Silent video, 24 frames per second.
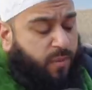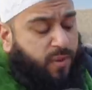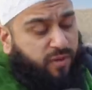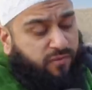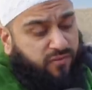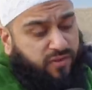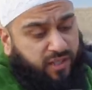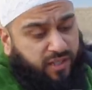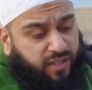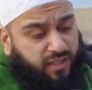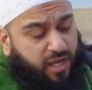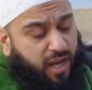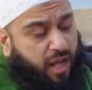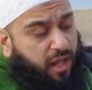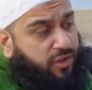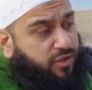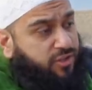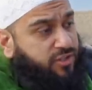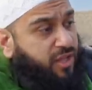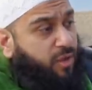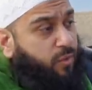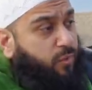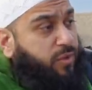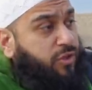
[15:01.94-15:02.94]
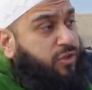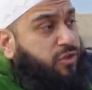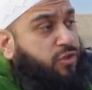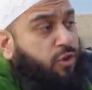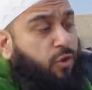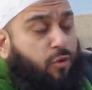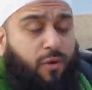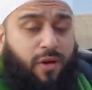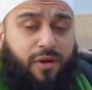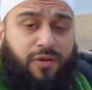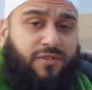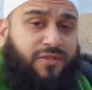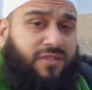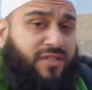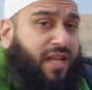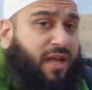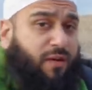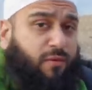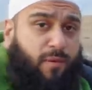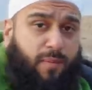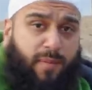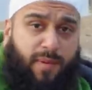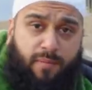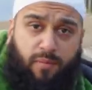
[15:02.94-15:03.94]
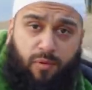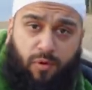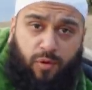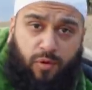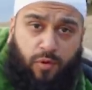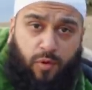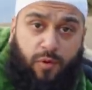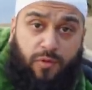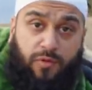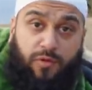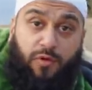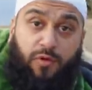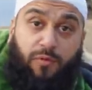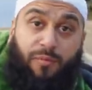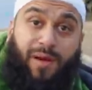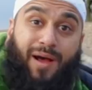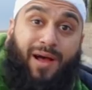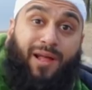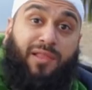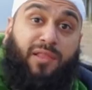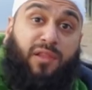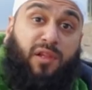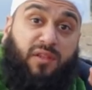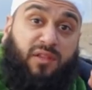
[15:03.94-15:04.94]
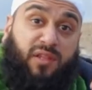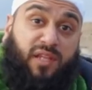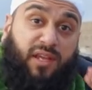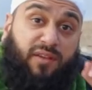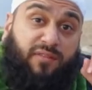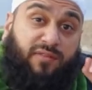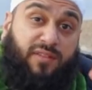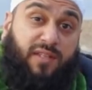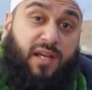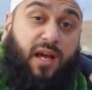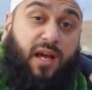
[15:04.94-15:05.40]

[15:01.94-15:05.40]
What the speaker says: And we have to acknowledge that we don't understand what people are going through, but Al-Latif